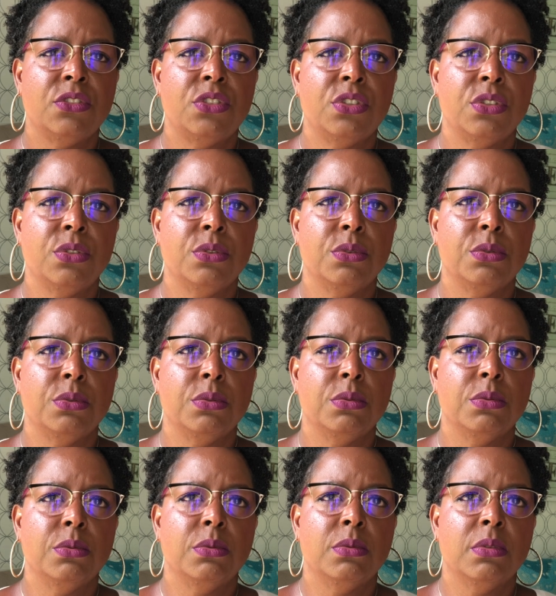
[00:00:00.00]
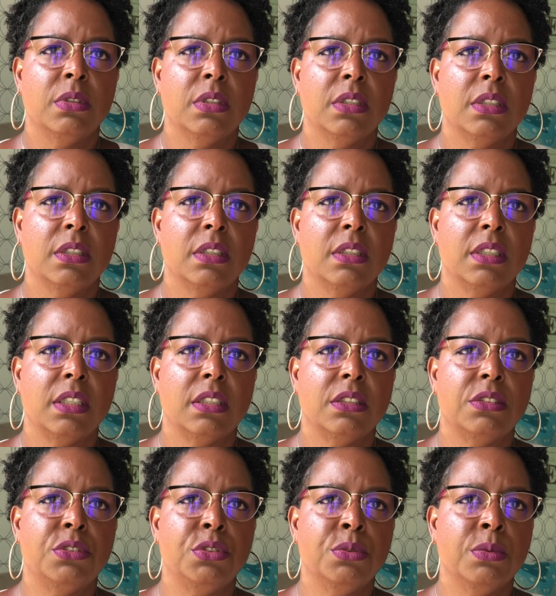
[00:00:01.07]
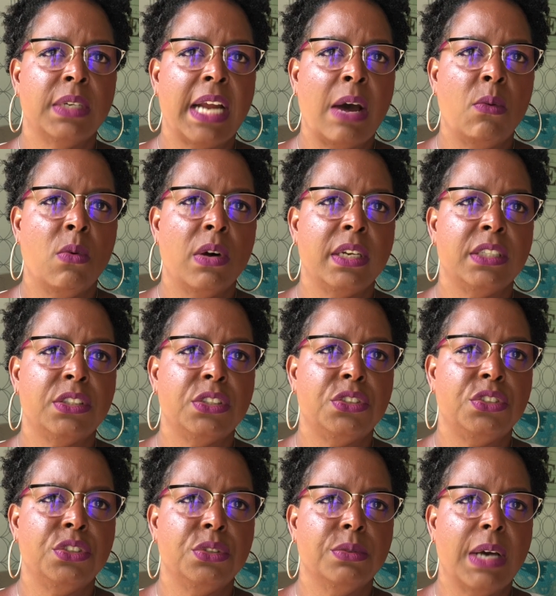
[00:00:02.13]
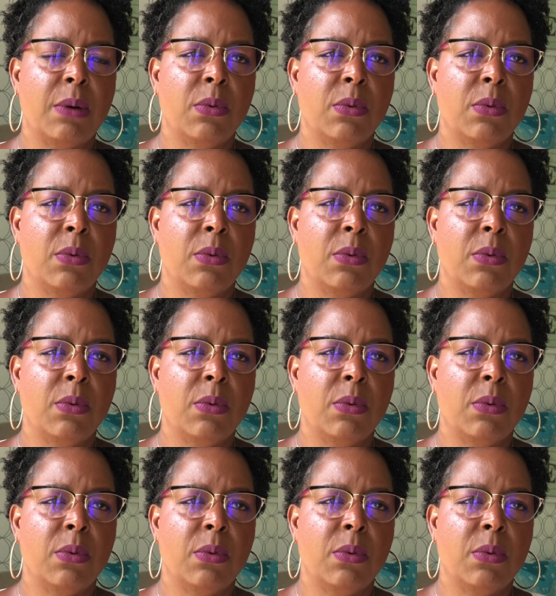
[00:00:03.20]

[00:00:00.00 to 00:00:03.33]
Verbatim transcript: to do what I wanted to do.